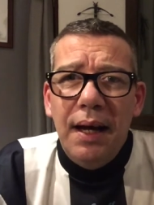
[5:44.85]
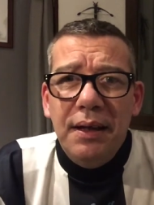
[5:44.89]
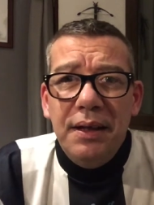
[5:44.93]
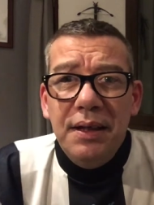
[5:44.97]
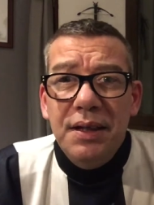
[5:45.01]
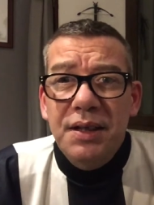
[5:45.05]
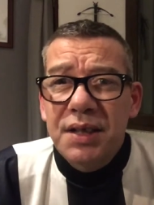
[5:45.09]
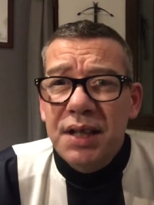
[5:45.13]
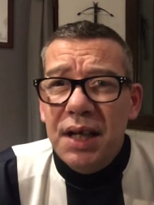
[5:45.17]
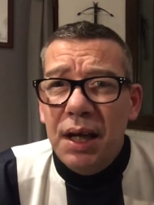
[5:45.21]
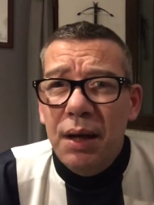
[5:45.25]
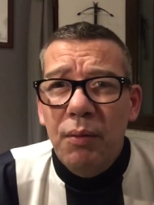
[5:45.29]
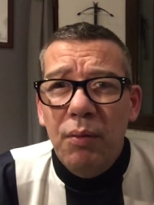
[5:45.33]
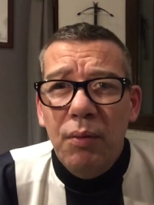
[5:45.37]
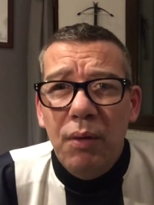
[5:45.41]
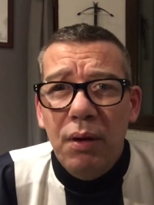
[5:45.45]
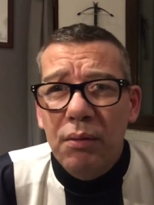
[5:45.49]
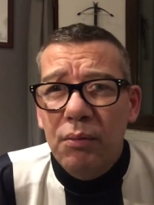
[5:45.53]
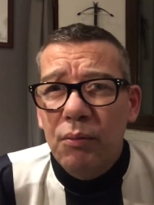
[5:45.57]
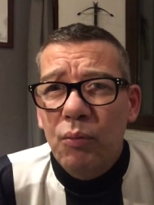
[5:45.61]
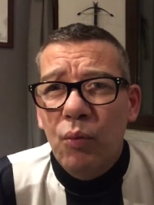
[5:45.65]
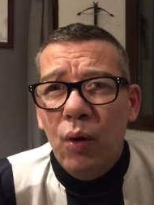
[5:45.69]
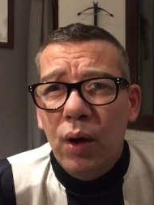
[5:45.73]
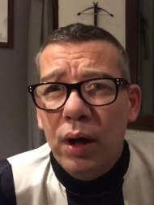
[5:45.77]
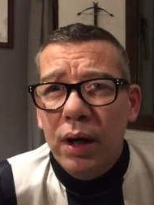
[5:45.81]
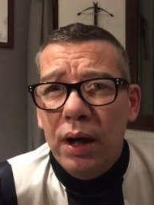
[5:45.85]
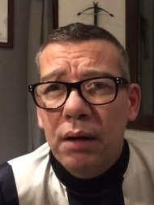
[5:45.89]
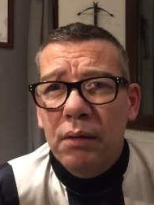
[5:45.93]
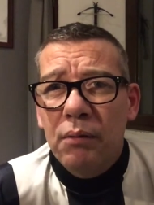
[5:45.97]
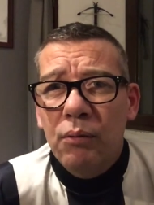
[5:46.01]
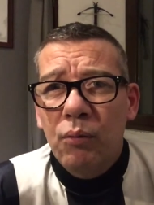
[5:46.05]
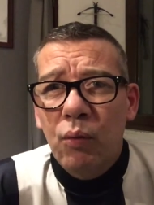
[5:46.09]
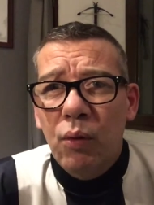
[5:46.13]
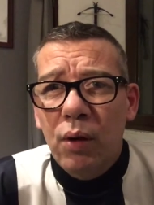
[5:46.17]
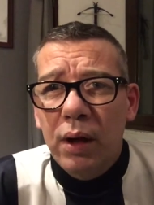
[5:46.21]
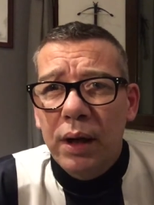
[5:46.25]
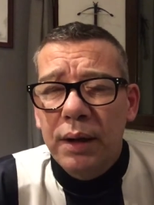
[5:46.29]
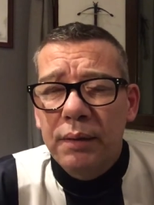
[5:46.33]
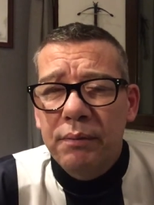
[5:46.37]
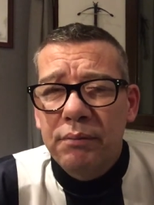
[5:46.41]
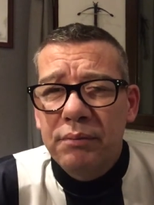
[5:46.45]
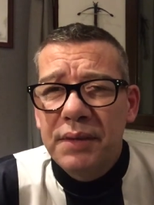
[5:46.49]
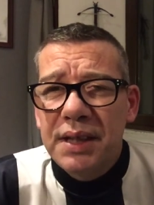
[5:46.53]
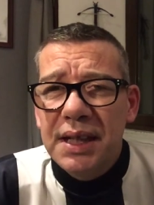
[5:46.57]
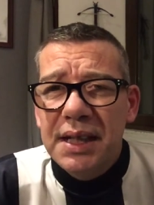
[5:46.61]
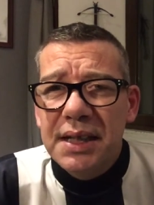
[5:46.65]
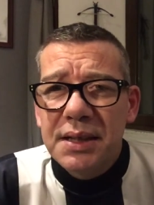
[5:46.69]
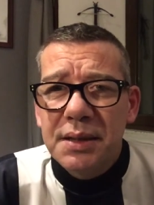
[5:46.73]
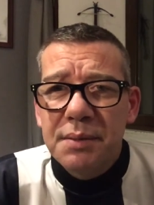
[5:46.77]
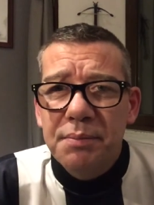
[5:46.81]
You see what a
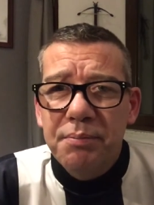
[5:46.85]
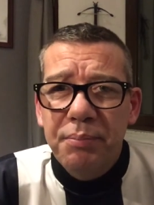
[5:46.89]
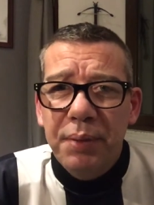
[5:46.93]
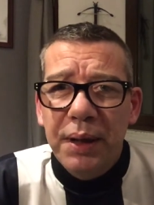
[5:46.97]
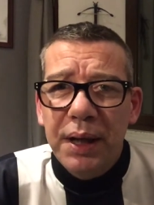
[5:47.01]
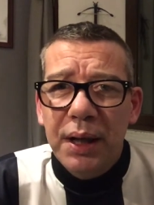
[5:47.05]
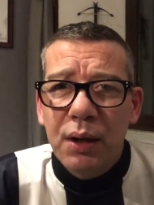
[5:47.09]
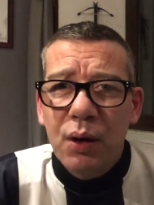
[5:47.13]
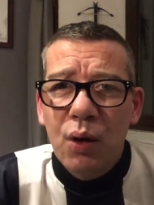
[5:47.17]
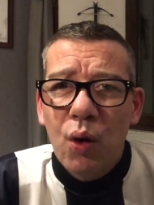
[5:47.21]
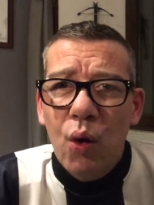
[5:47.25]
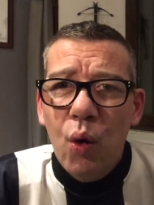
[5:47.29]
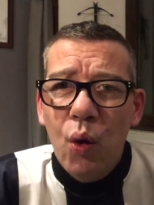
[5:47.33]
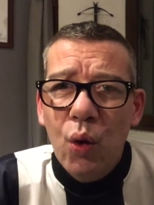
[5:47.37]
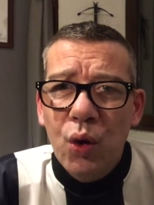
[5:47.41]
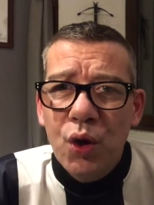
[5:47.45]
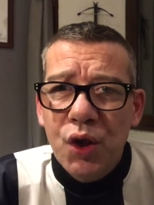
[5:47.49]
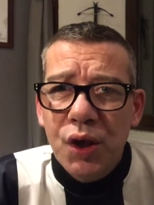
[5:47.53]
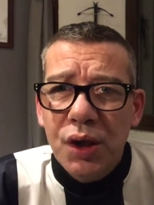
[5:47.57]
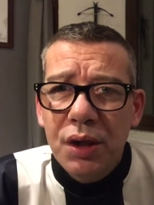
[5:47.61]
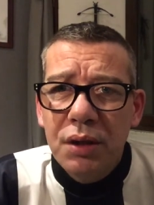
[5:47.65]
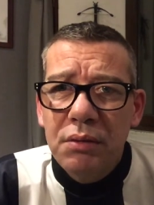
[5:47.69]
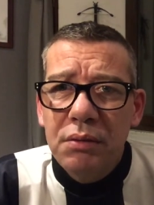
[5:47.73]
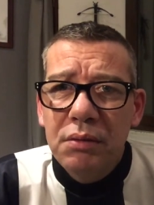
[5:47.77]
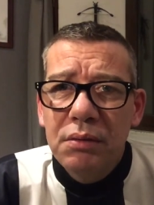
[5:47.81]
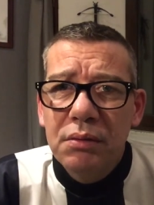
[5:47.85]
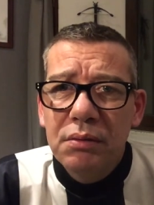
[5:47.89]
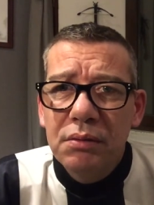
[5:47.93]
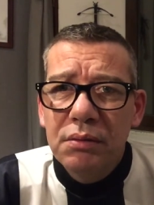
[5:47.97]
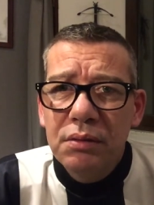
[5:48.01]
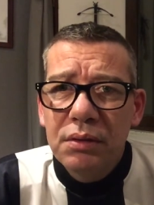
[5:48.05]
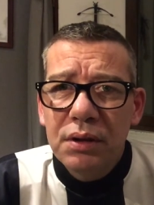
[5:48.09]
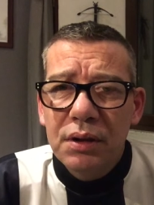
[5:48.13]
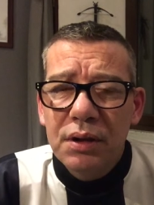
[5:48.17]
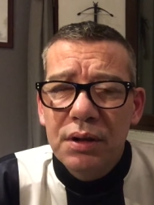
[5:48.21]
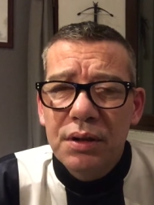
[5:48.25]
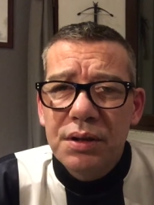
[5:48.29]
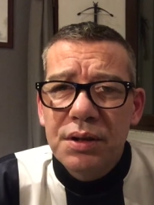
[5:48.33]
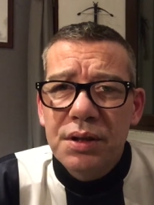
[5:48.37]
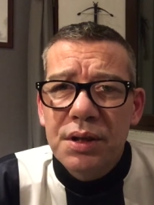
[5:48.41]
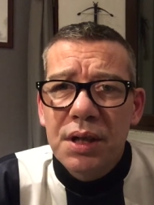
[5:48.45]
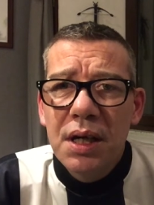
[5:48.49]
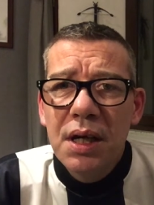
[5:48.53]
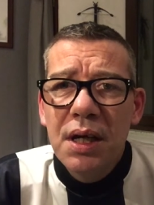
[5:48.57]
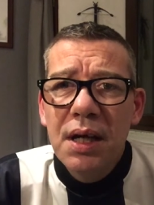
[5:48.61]
decent bit of coaching does.